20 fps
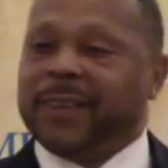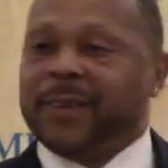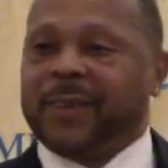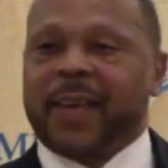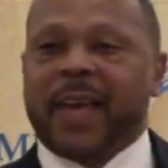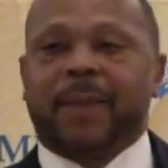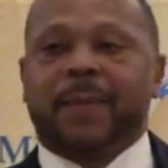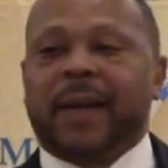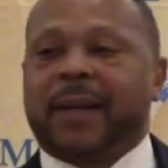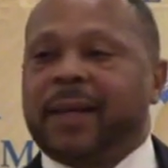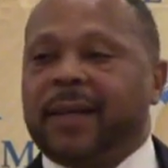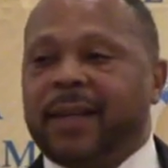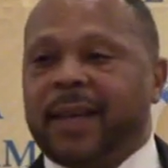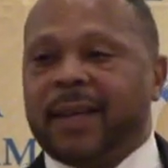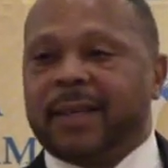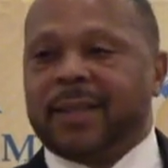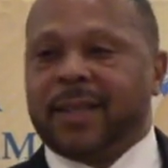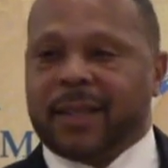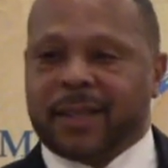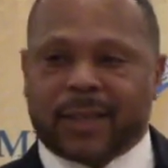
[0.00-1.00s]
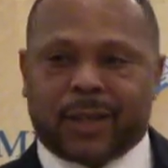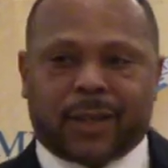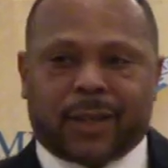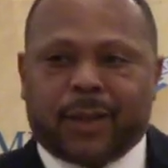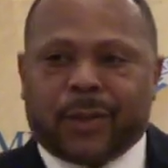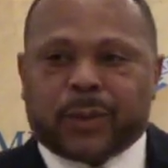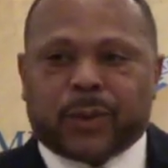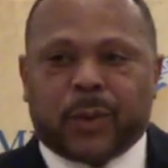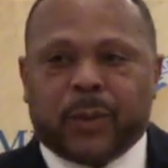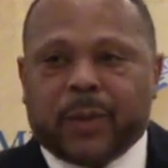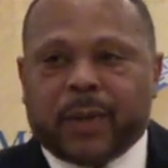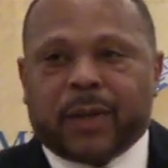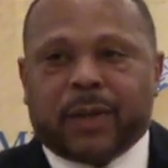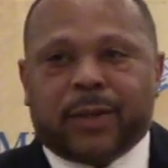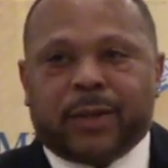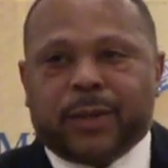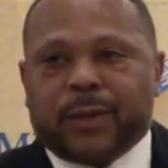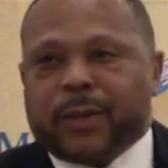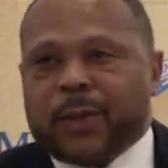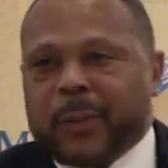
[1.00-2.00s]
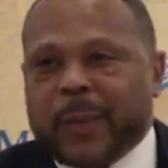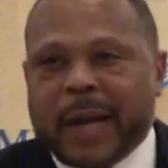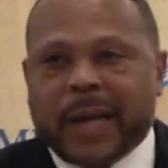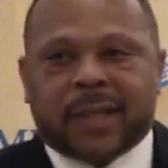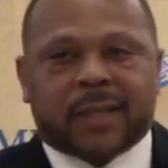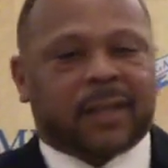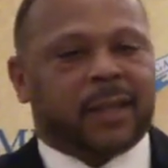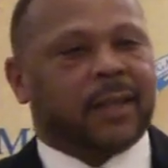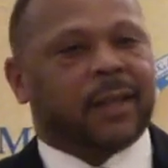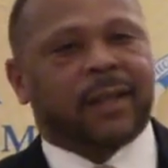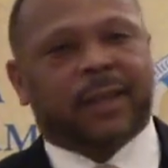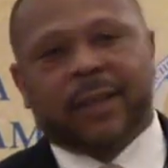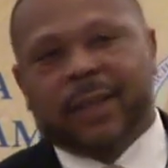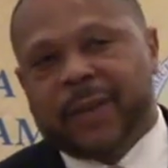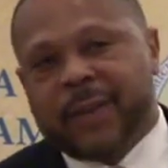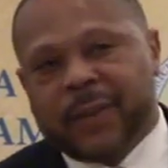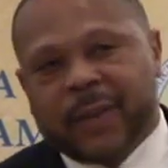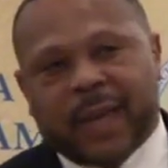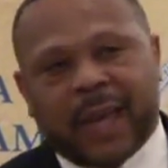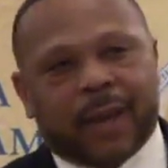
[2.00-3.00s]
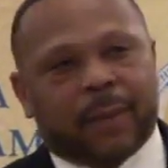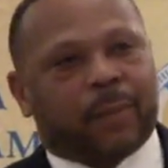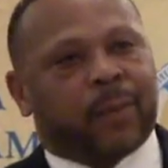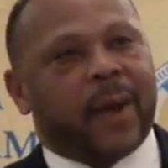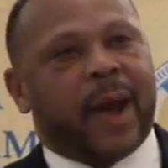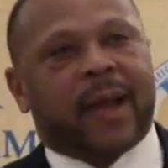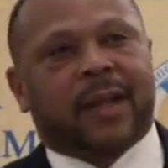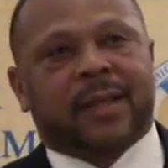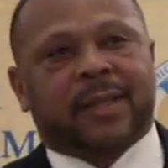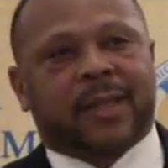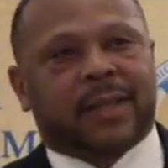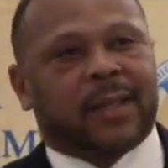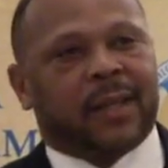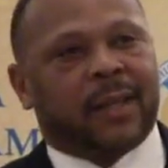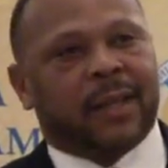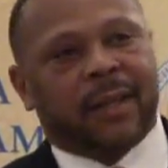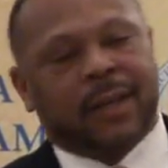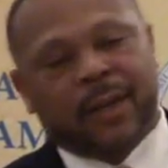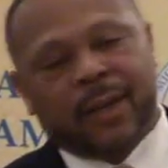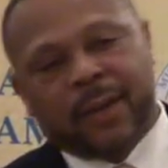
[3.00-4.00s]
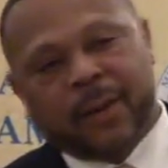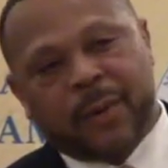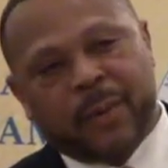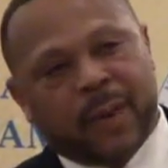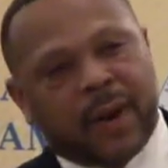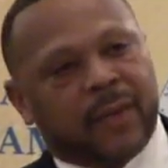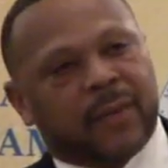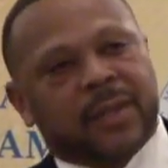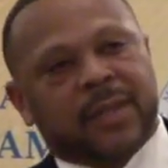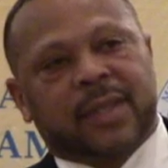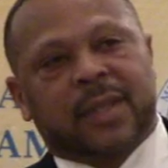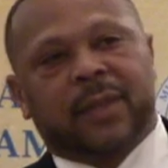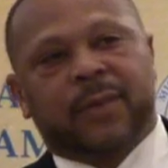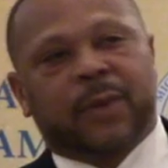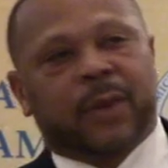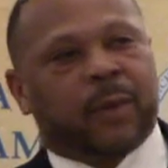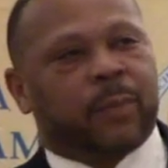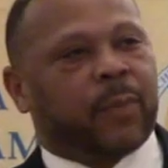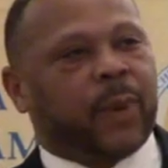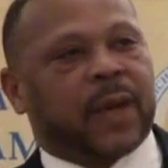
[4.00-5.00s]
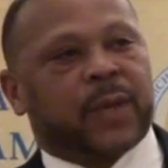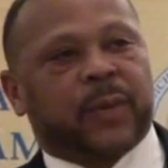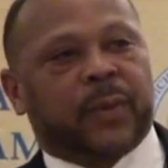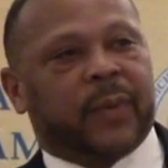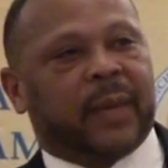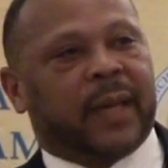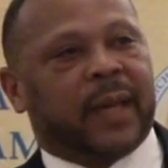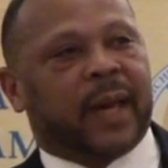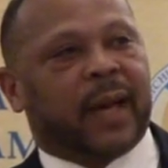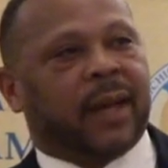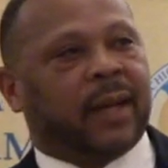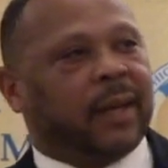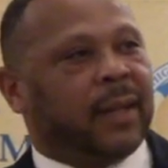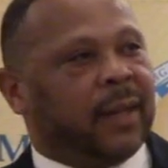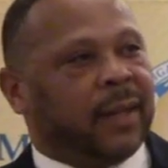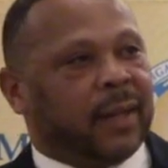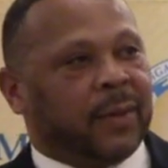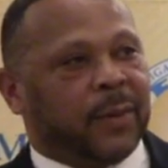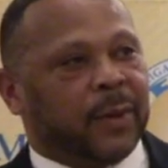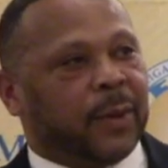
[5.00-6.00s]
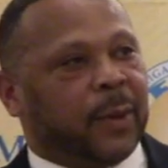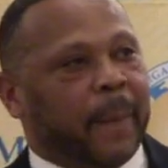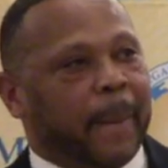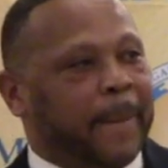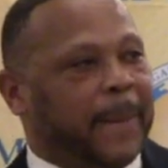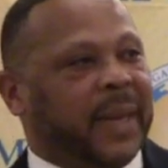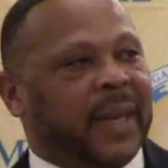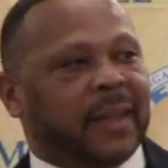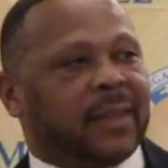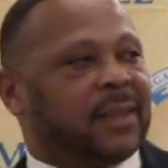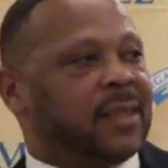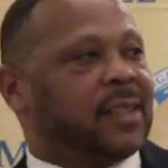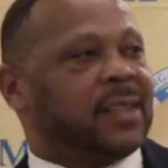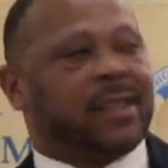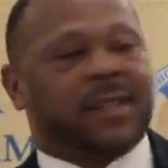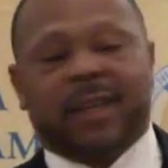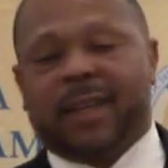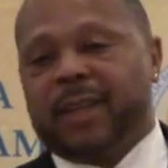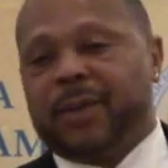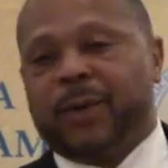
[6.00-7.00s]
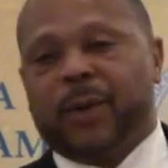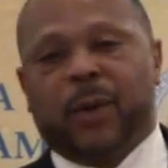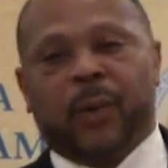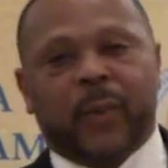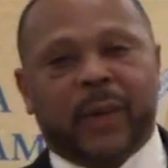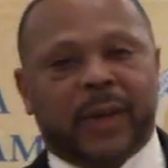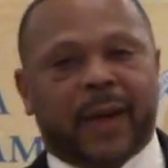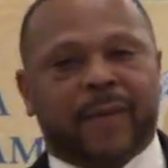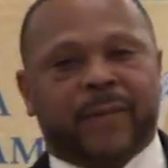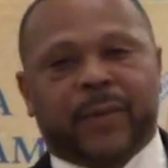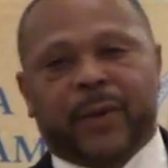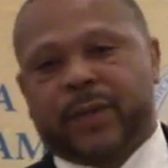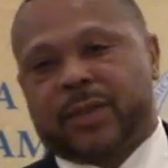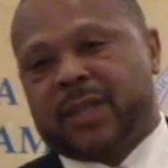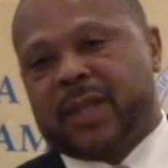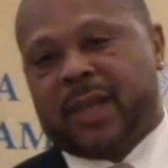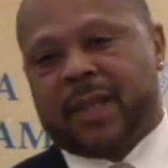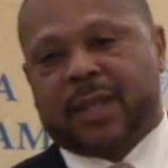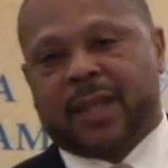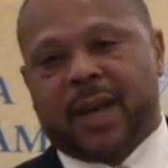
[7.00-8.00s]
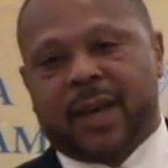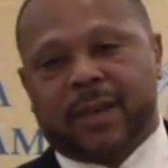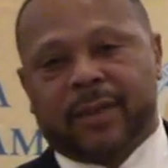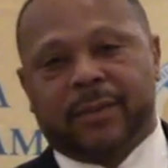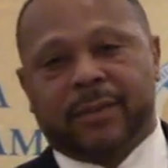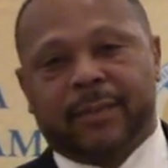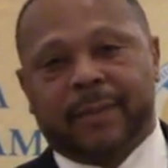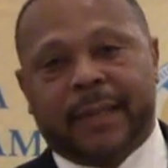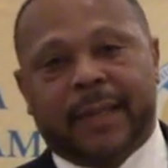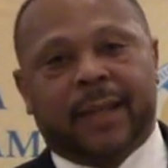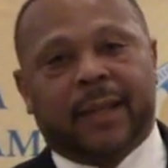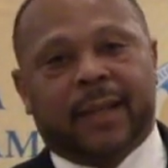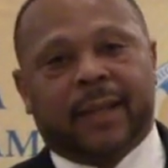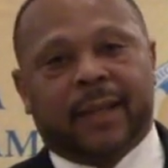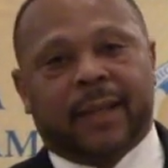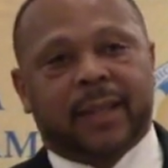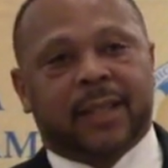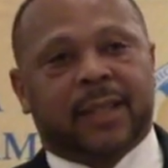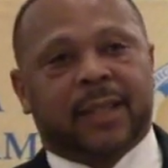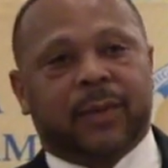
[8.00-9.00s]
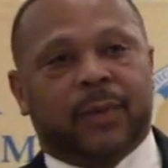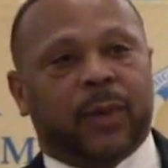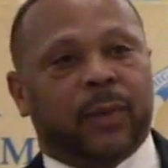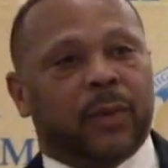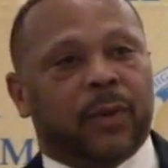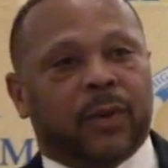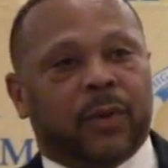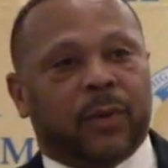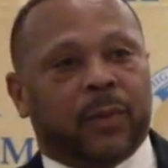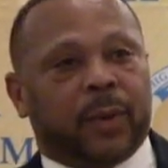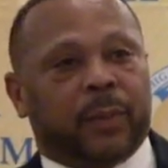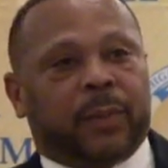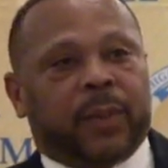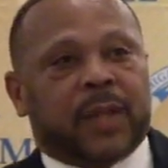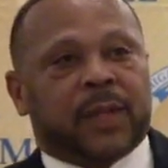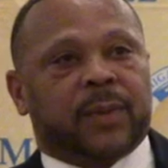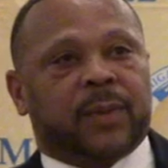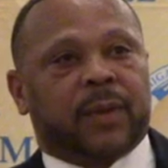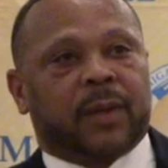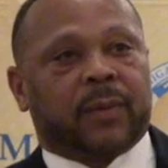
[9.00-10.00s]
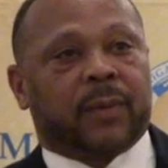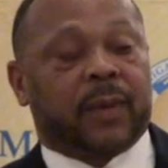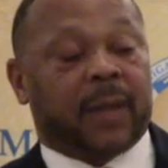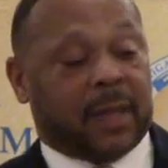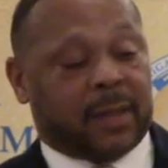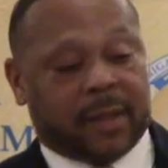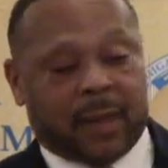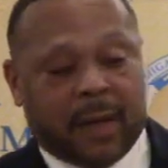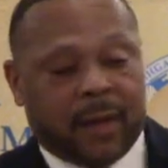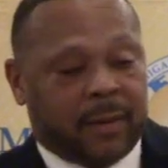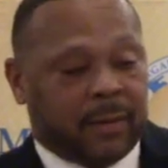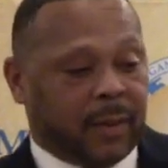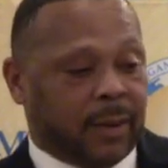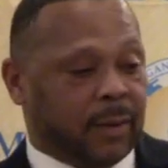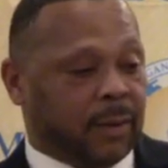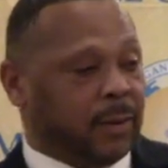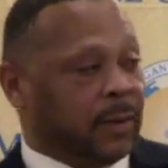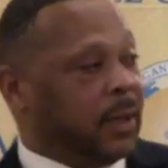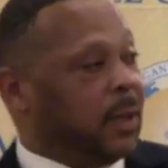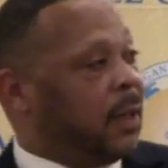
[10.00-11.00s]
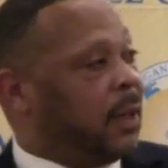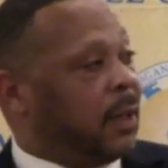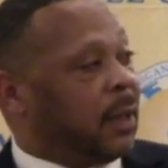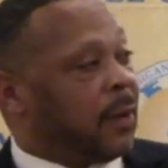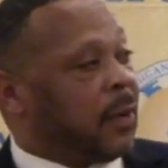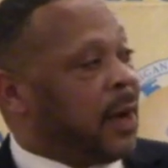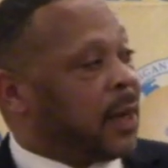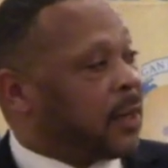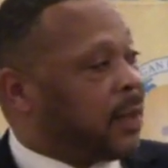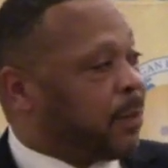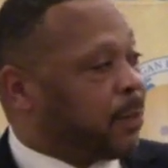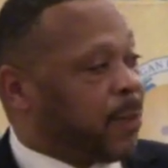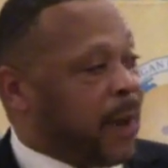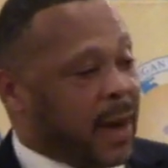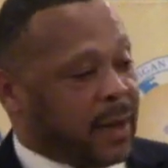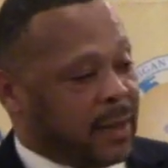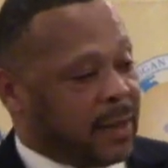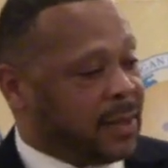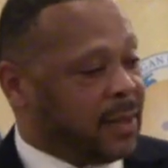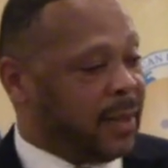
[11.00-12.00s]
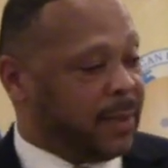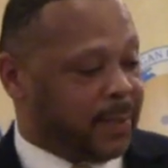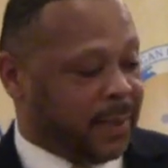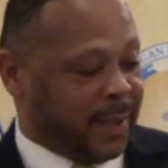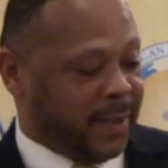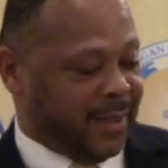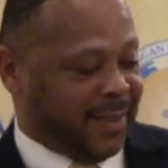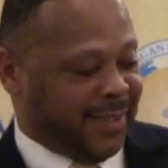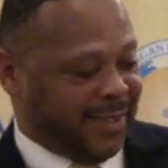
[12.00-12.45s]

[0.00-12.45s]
Came back the next day. He said, coach, what are we going to do? Nobody's here. Can't practice. I said, whoever's here, we're going to practice what we got. We're going to beat this team. We're going to win our first state title. They said, what plays are we going to run? I said, I don't know. Go out there and practice something.